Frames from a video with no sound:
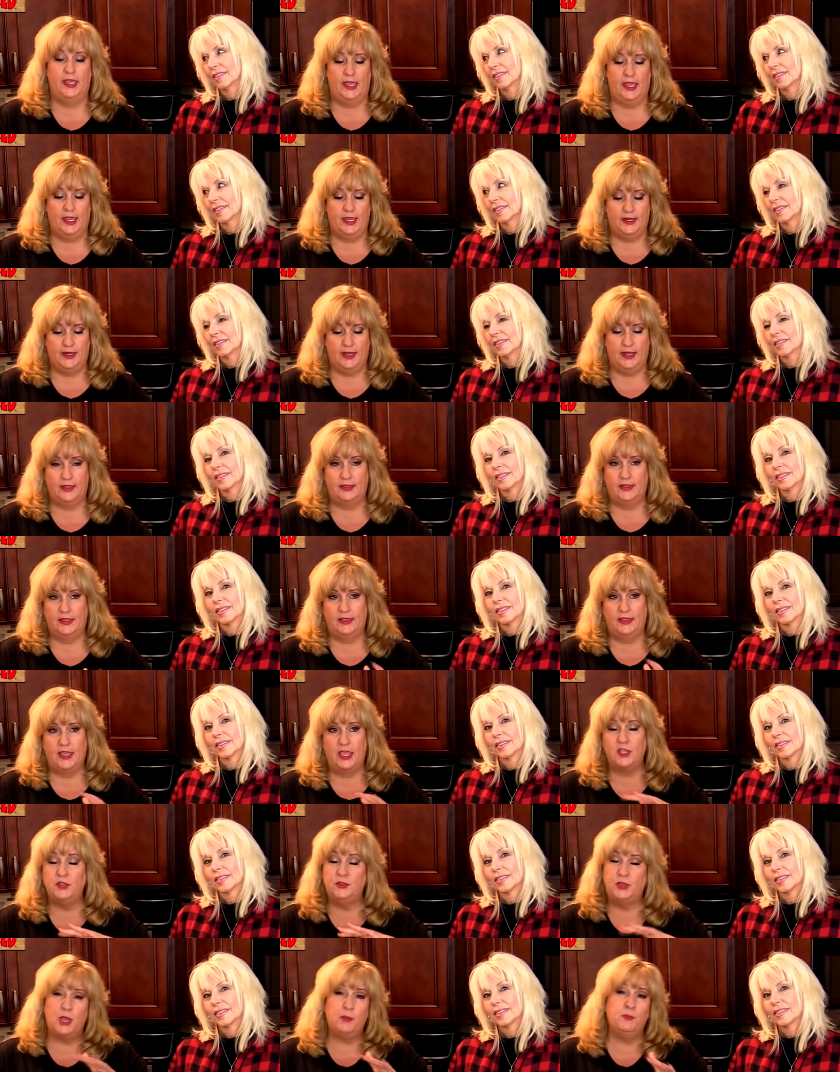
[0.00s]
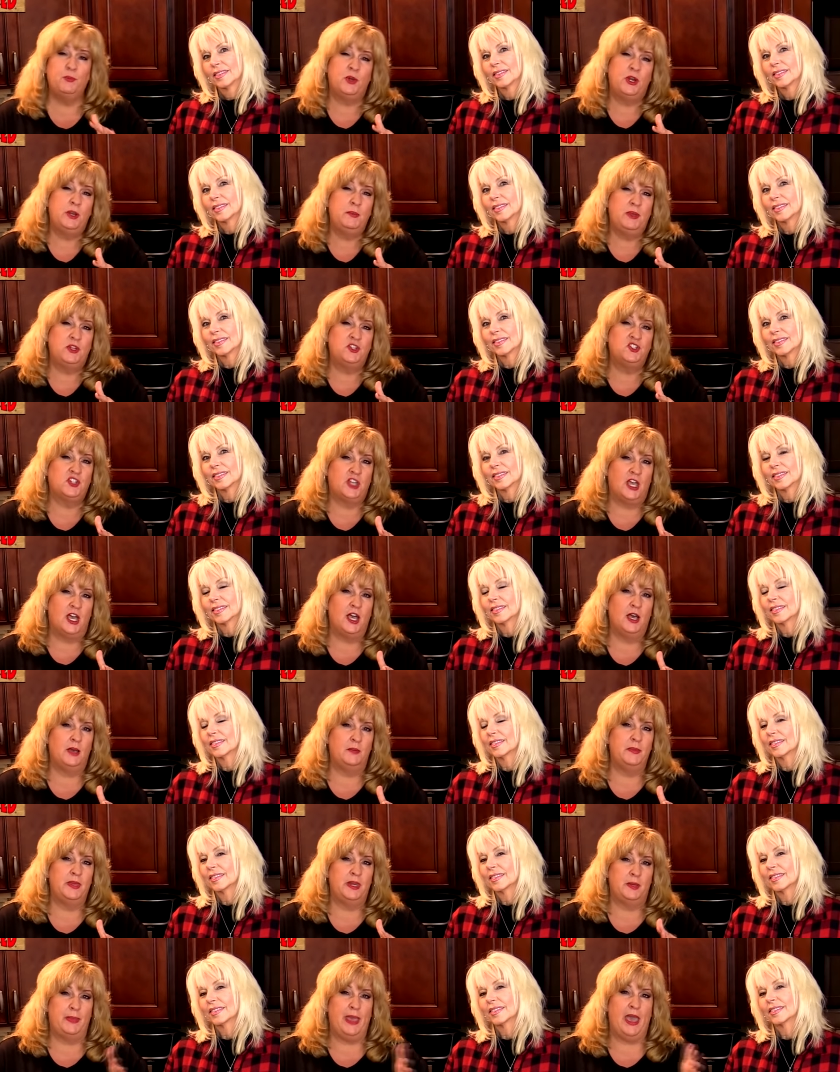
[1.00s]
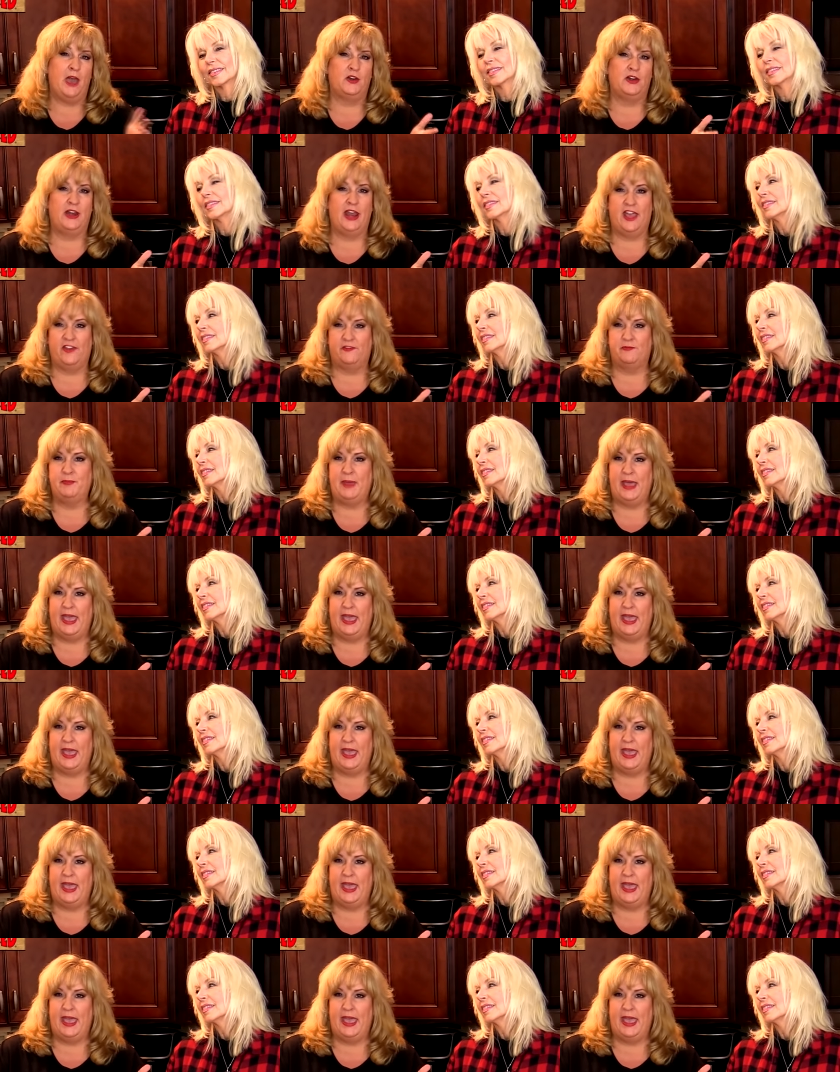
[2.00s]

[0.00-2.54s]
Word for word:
Speaker 1: And they, they pretty much come in a pound and a half